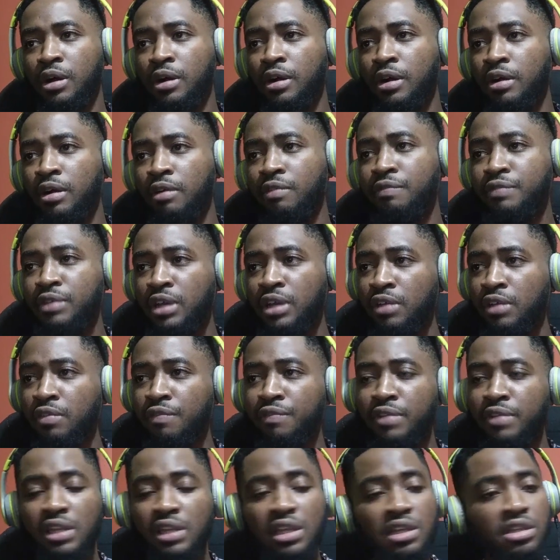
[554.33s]

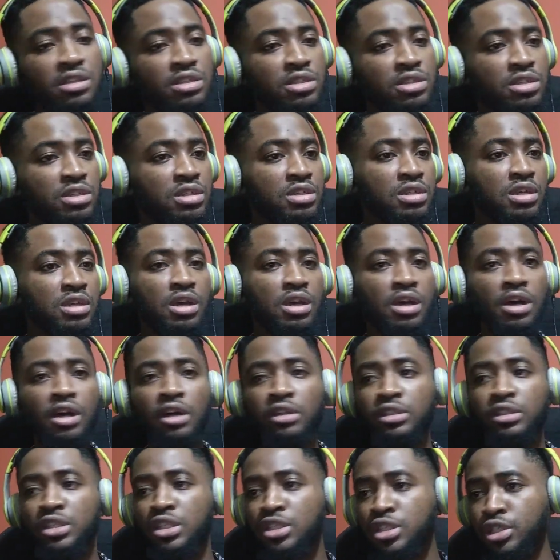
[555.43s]
villains,
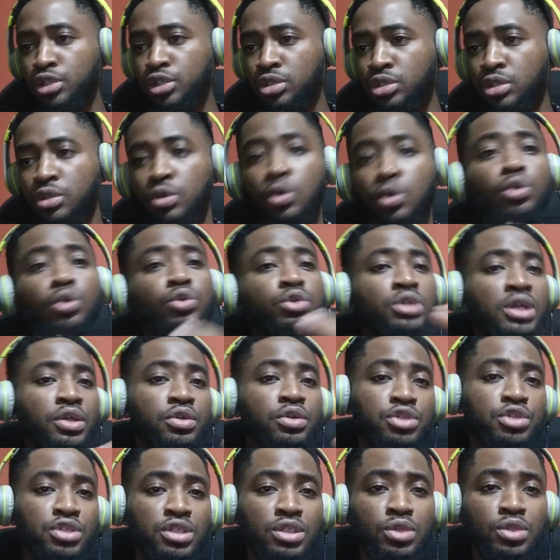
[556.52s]
dictators, and all those kind
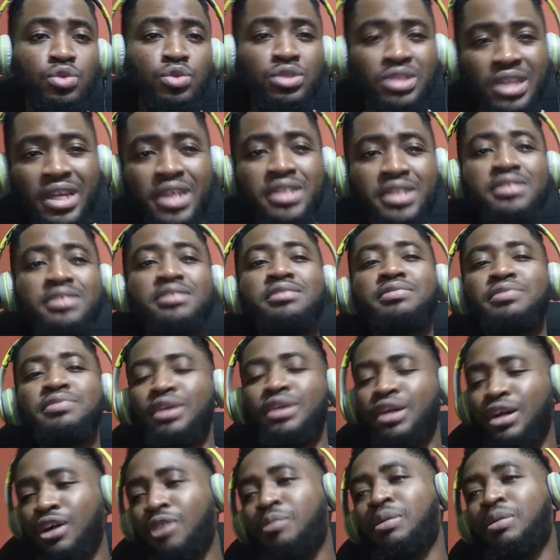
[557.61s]
of shit, those negative
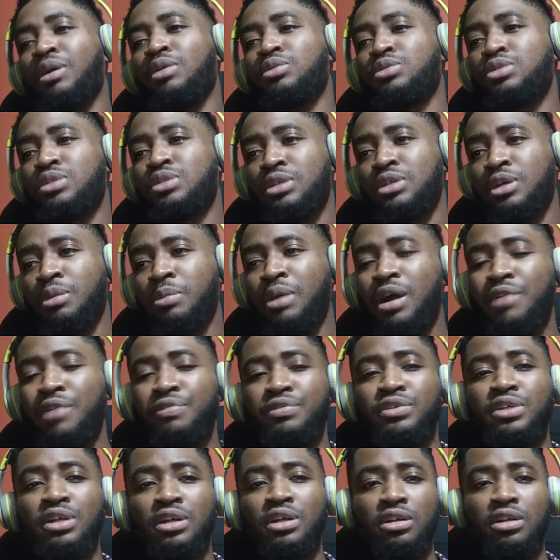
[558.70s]
about
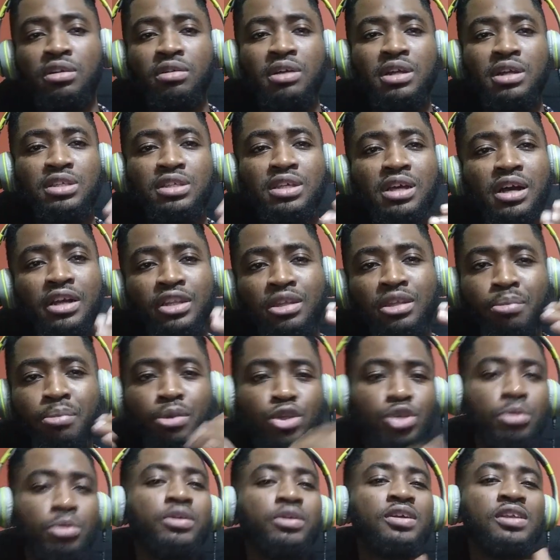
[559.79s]
Africa, right? And the
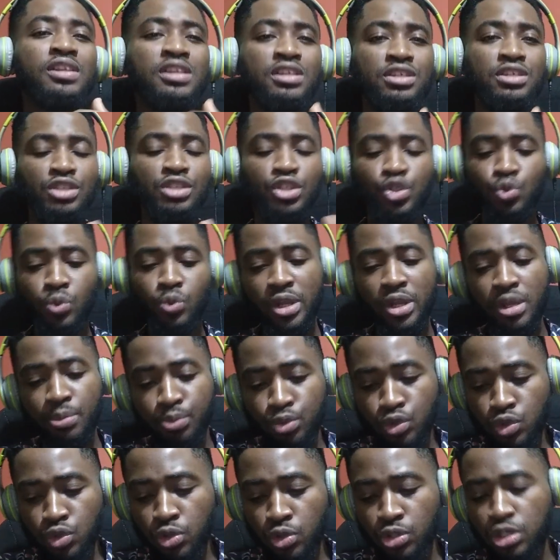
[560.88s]
bottom of the list is where they
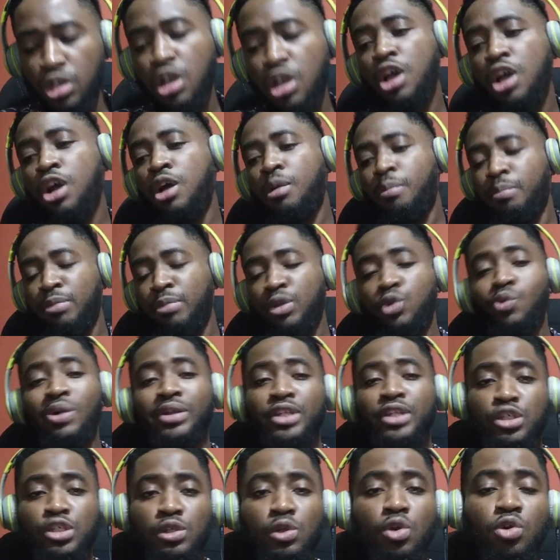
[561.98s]
put us. Meanwhile,
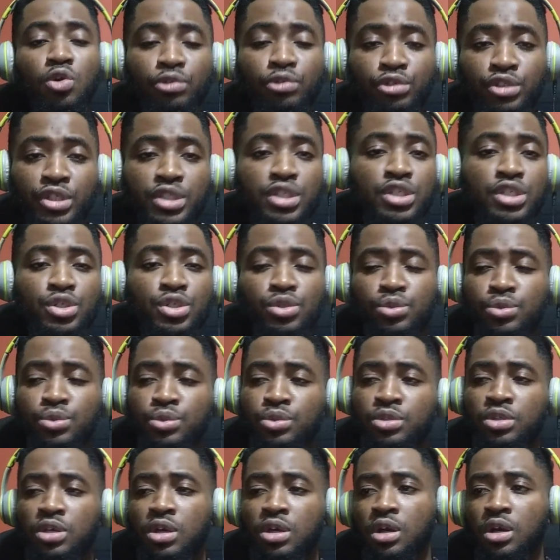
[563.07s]
there's a lot of great
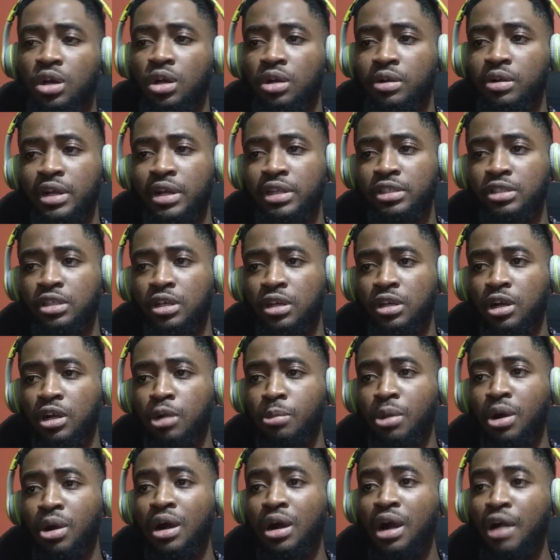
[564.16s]
issues, all right,
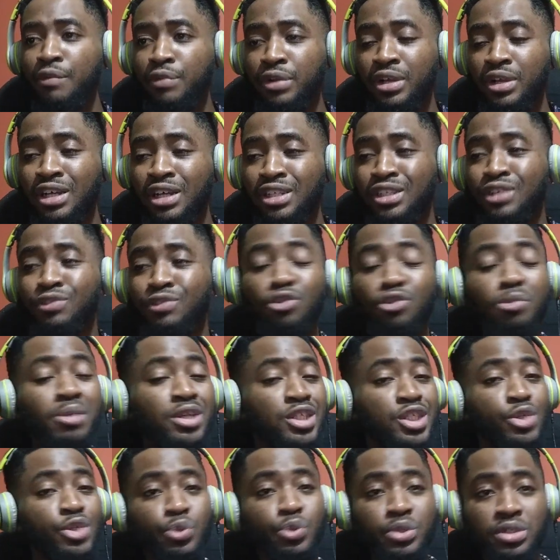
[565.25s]
about Africa from
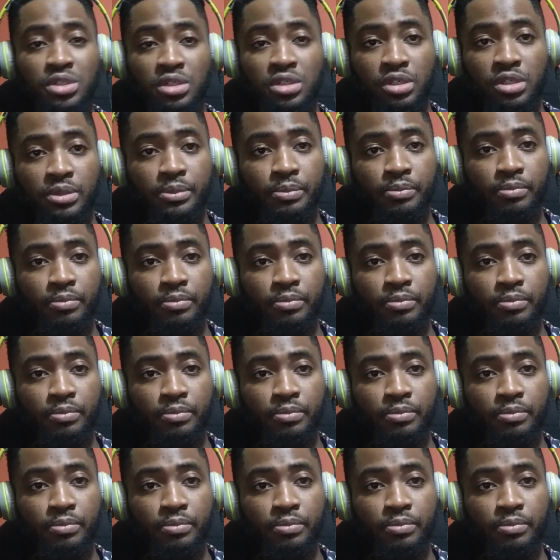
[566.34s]
antiquity,